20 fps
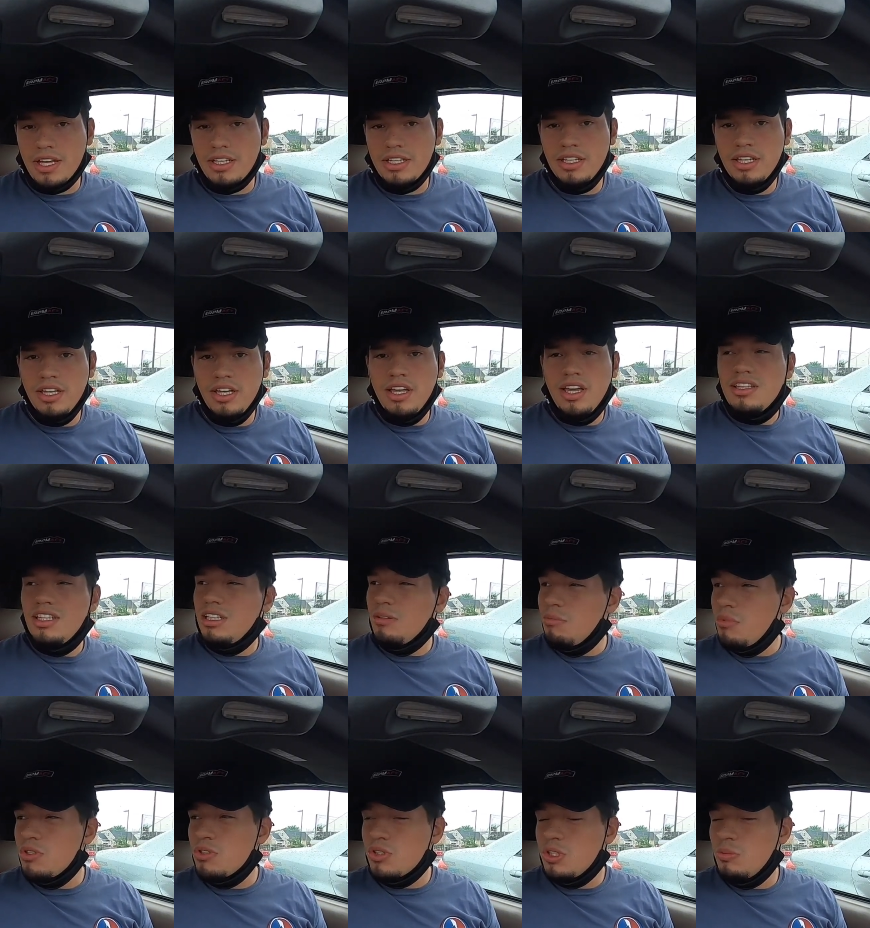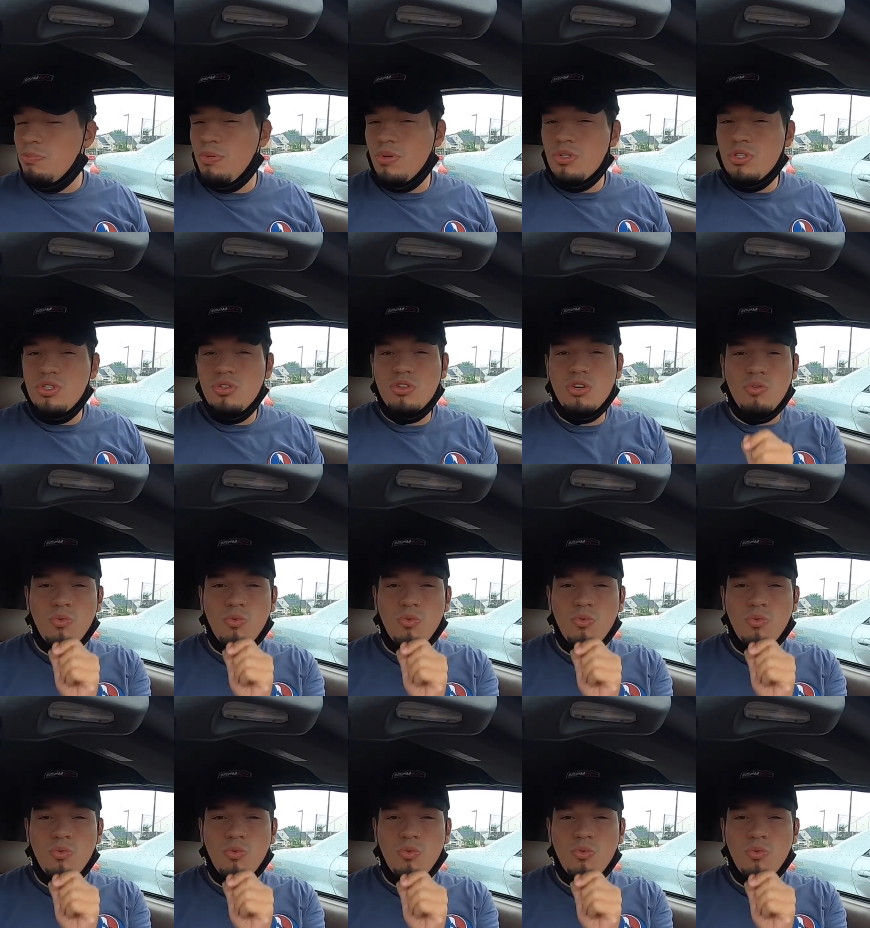I think I'm also gonna put you on a